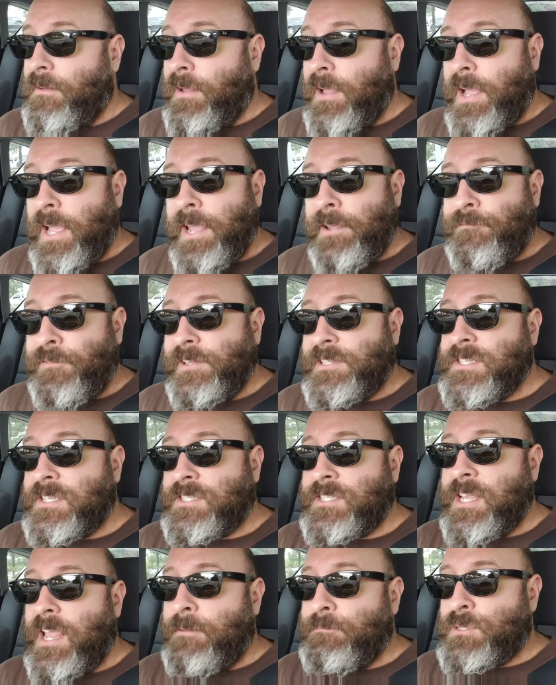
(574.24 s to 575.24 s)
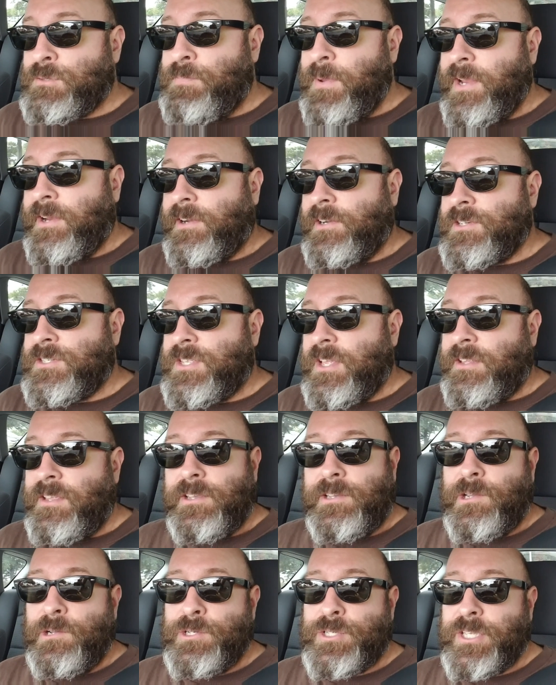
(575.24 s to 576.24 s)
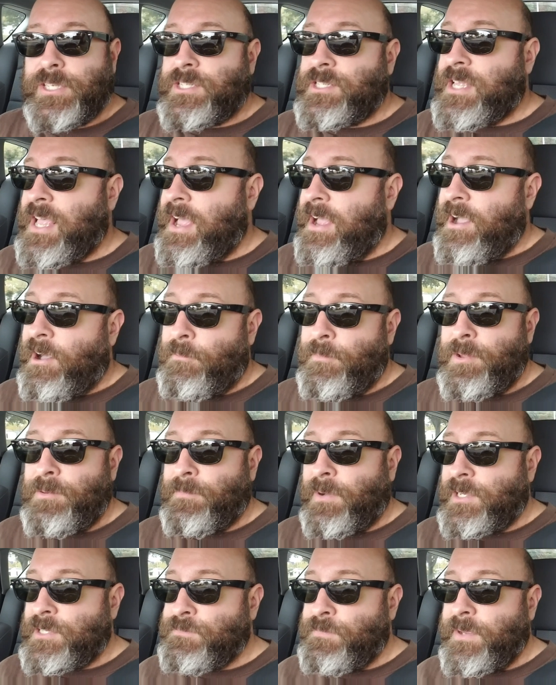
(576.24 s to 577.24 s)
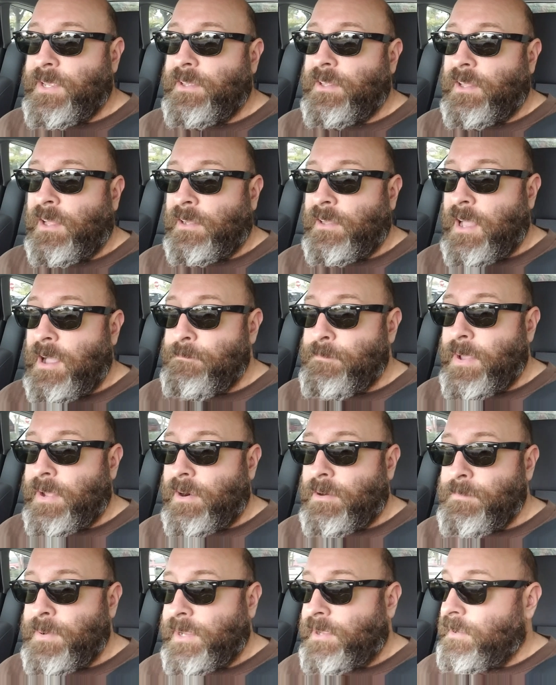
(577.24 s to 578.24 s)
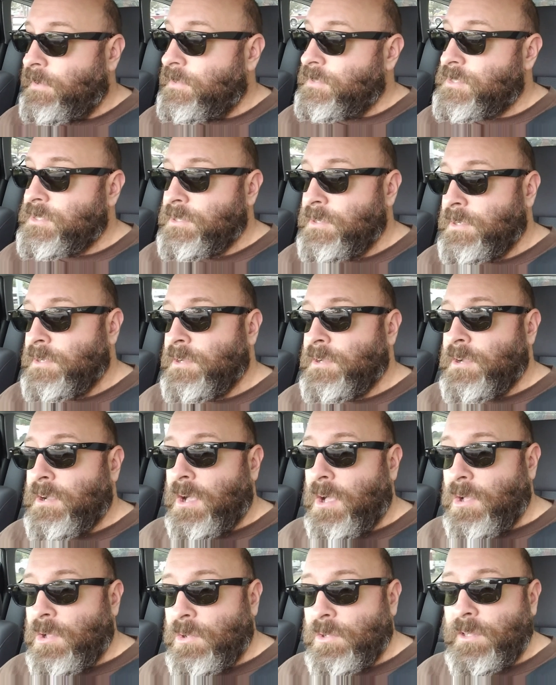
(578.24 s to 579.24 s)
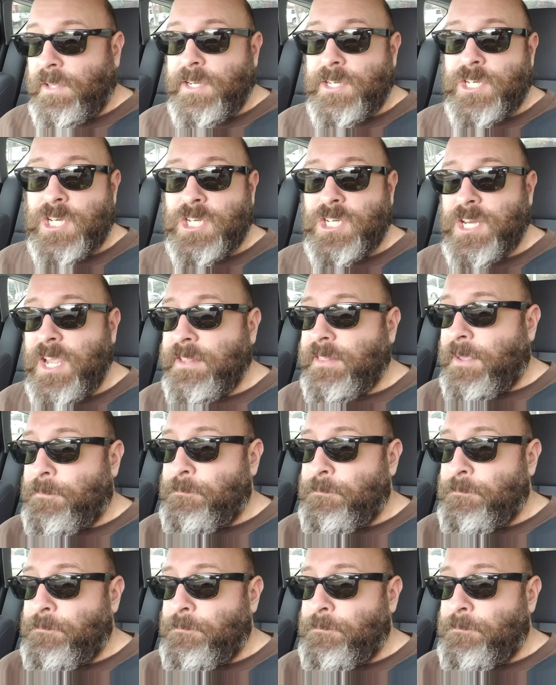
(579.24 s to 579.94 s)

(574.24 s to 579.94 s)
If it's the same speakers, then the acoustics of that helmet must be a lot better, because holy shit, the